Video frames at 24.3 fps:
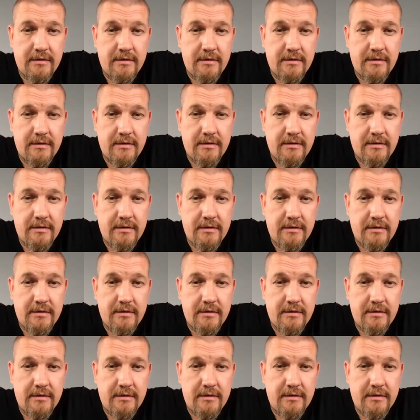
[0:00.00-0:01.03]
in a couple of
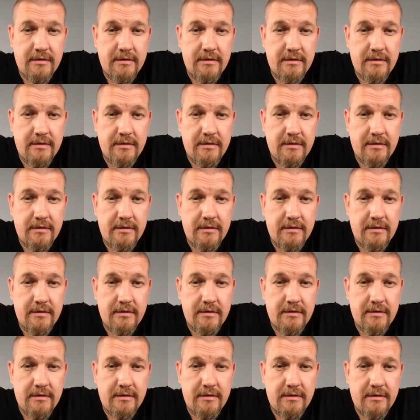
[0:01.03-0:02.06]
words, you'll
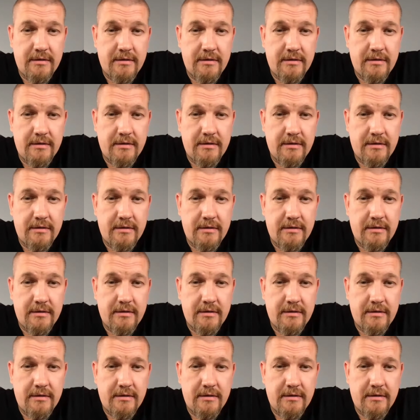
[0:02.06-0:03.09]
be earning
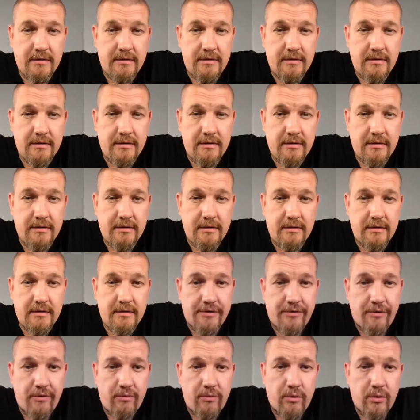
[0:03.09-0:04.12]
tokens as a
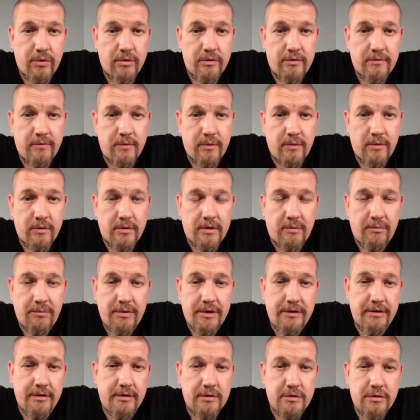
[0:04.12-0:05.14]
reward for
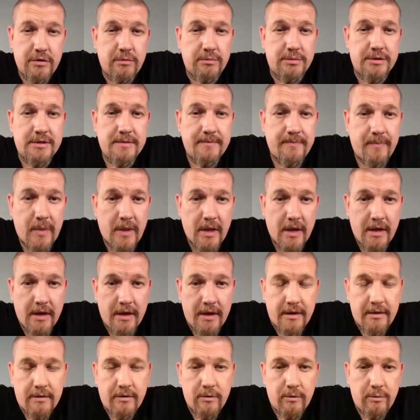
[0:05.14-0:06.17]
completing jobs,
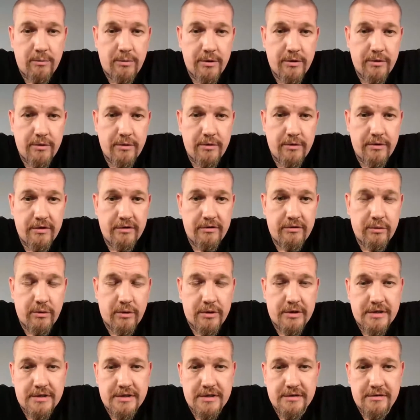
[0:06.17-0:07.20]
and you'll be earning
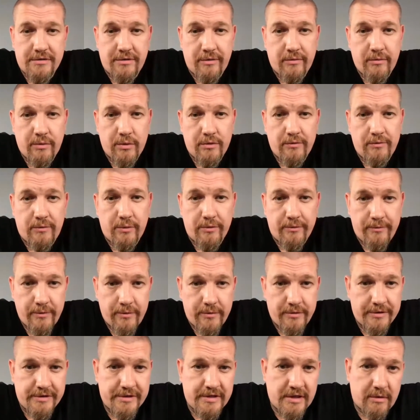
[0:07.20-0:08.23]
tokens as a reward for
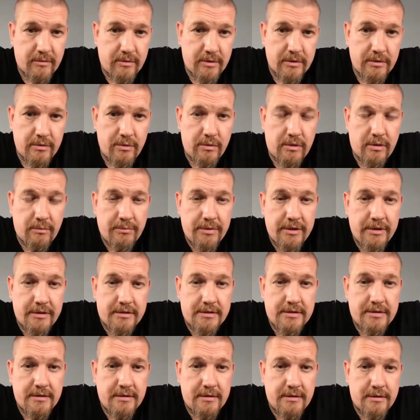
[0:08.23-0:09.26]
referring someone who
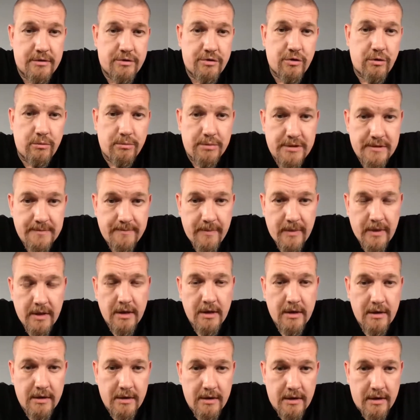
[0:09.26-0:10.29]
completes the jobs
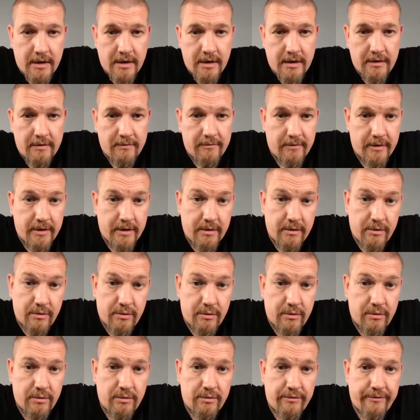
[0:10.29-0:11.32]
via
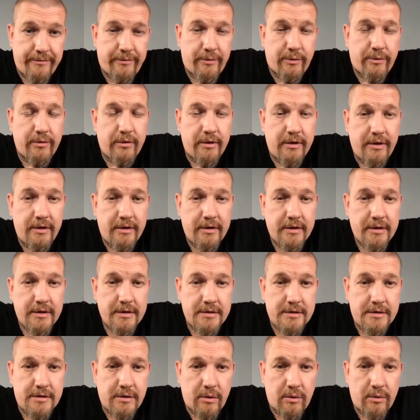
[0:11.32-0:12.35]
a referral link.
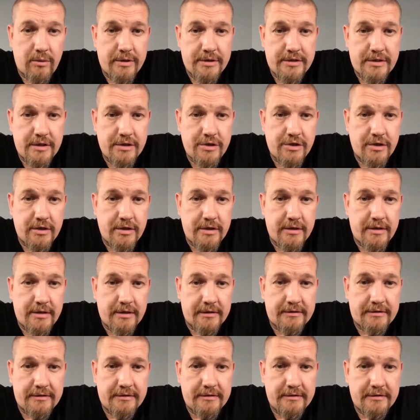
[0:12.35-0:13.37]
So essentially,
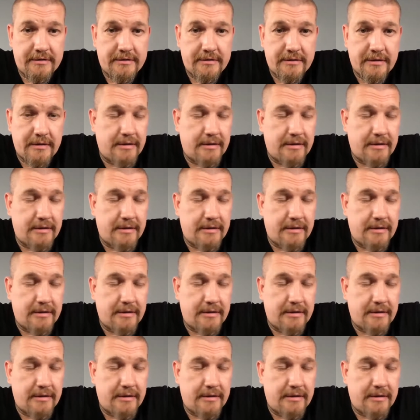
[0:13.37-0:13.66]
that's